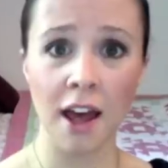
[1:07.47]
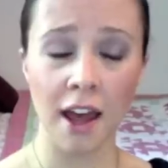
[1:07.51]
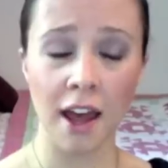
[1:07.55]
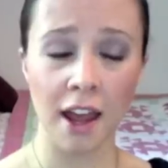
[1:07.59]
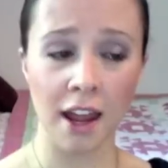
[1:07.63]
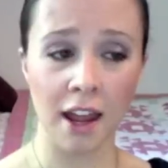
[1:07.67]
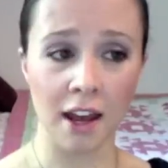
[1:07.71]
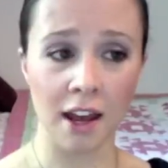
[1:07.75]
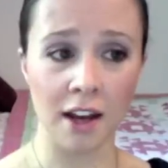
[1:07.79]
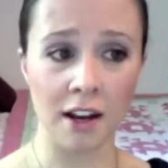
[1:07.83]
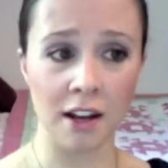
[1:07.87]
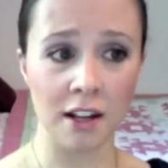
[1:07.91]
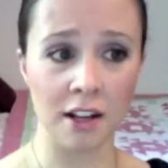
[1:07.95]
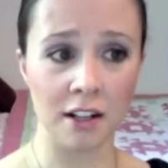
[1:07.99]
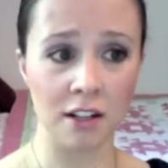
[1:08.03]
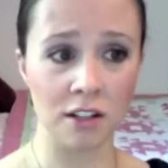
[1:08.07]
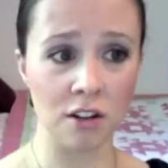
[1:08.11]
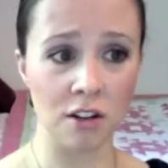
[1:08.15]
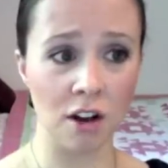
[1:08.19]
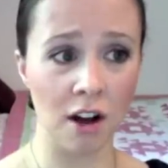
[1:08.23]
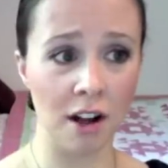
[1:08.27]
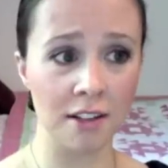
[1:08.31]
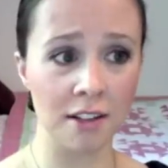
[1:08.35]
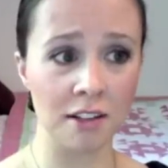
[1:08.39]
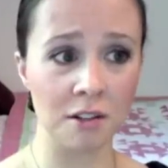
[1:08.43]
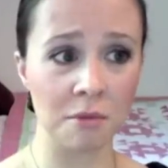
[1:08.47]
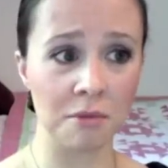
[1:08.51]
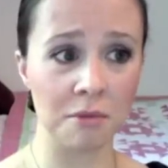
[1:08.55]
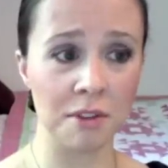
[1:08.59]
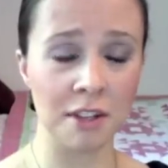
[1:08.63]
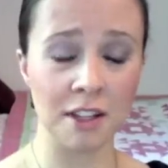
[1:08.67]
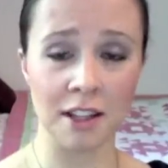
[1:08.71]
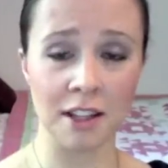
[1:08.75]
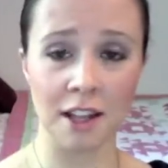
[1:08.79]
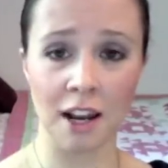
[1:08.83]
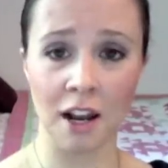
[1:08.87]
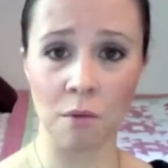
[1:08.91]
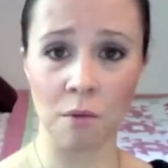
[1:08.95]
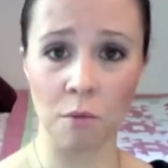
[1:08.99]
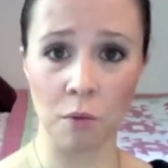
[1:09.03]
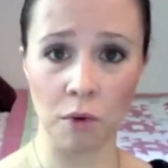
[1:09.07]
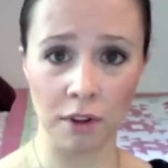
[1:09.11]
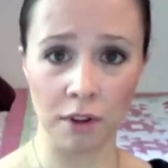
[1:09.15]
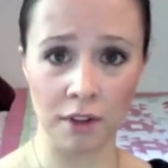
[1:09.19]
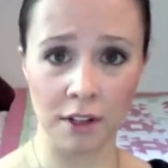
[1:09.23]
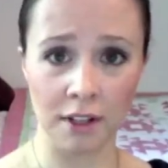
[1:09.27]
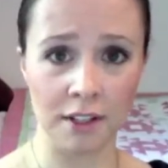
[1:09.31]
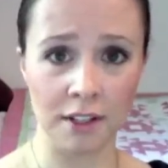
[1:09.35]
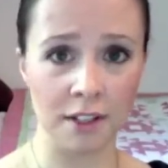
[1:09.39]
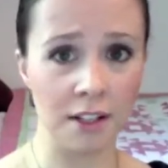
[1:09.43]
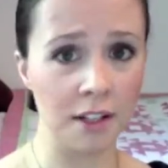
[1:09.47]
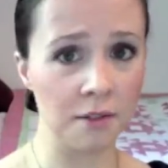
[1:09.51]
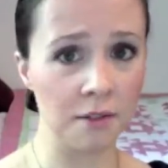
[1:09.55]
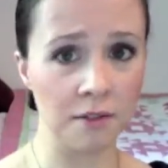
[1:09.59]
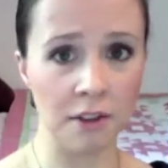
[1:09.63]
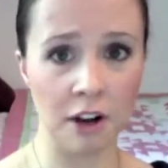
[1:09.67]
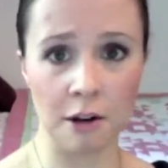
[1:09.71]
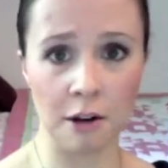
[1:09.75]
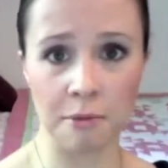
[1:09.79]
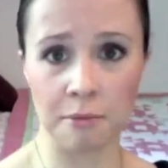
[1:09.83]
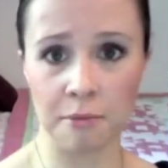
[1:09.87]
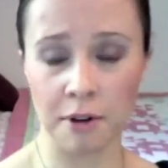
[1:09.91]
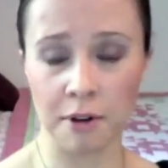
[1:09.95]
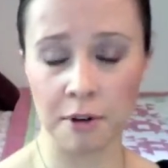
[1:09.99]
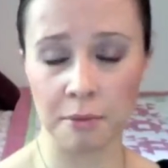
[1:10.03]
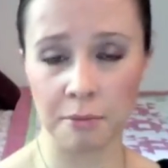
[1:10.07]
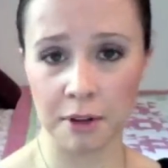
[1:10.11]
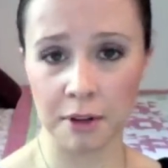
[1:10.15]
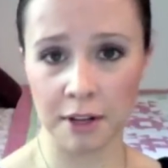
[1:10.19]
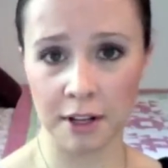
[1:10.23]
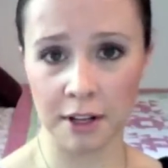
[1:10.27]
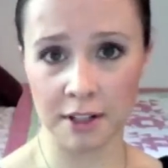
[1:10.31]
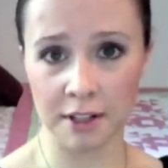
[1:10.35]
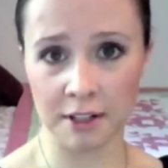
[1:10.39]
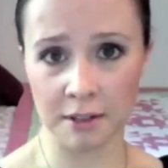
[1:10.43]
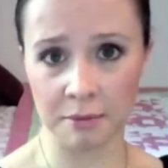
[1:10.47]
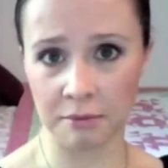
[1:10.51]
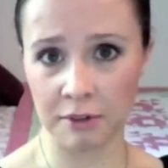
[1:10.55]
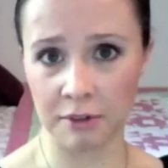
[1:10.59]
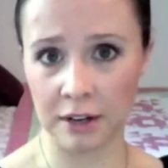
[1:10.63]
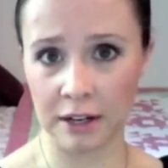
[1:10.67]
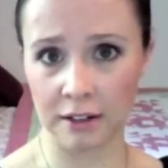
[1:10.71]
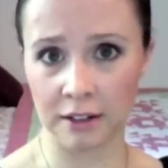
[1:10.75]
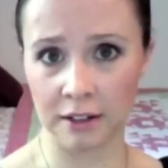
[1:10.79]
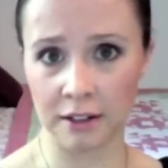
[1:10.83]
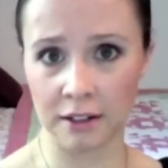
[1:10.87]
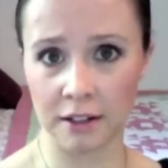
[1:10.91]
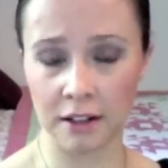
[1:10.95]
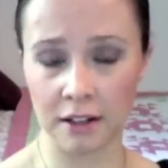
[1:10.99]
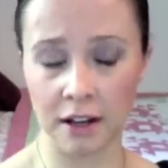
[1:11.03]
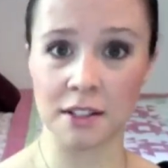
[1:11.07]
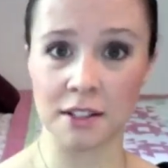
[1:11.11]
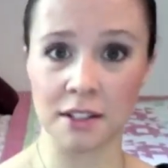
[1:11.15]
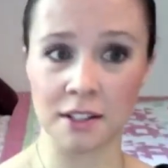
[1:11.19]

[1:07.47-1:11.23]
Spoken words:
and it's not something that I'm willing to give up because I'm pregnant.